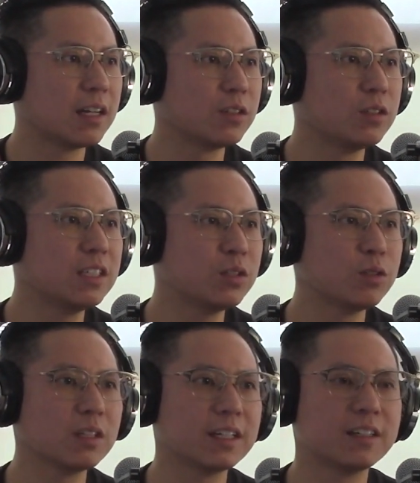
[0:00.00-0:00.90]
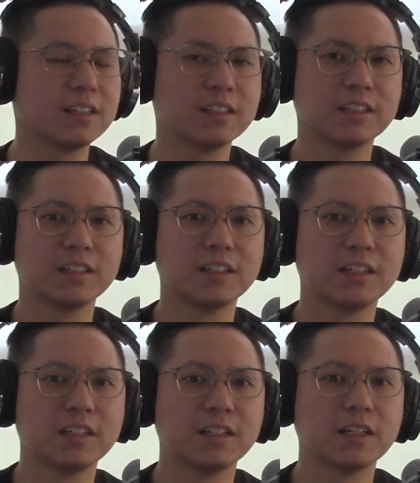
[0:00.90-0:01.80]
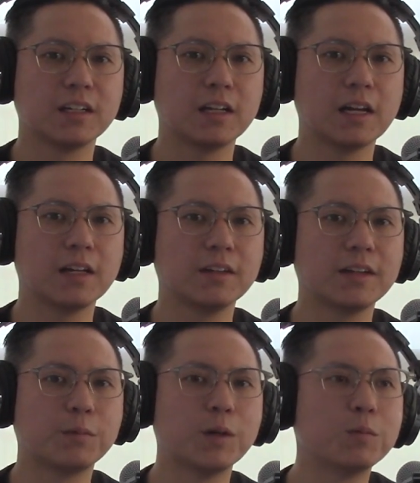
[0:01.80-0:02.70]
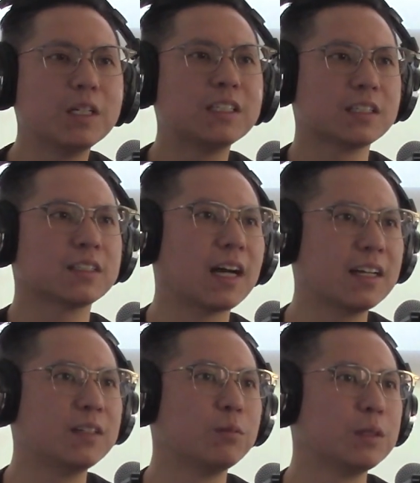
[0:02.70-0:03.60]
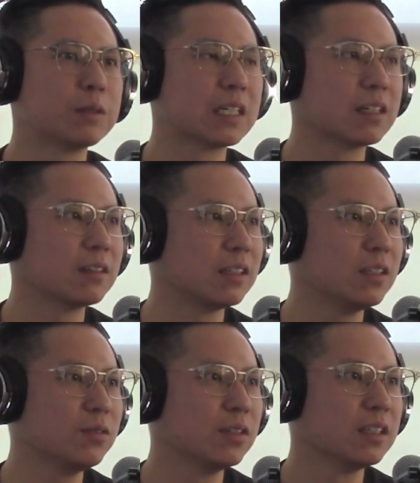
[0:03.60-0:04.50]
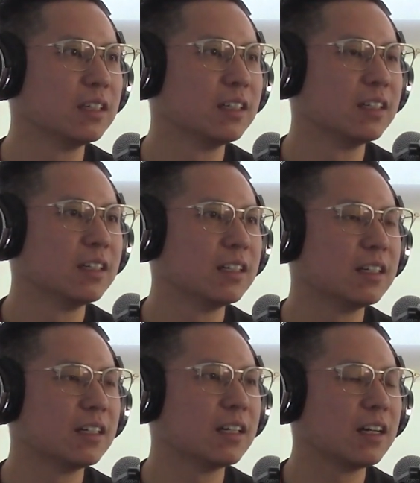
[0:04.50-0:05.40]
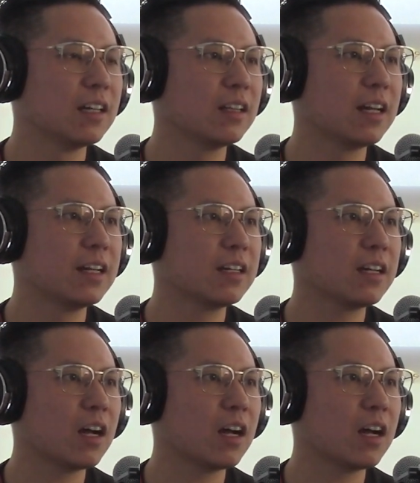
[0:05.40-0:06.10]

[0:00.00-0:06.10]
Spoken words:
And you need to like when we decided we were gonna leave, like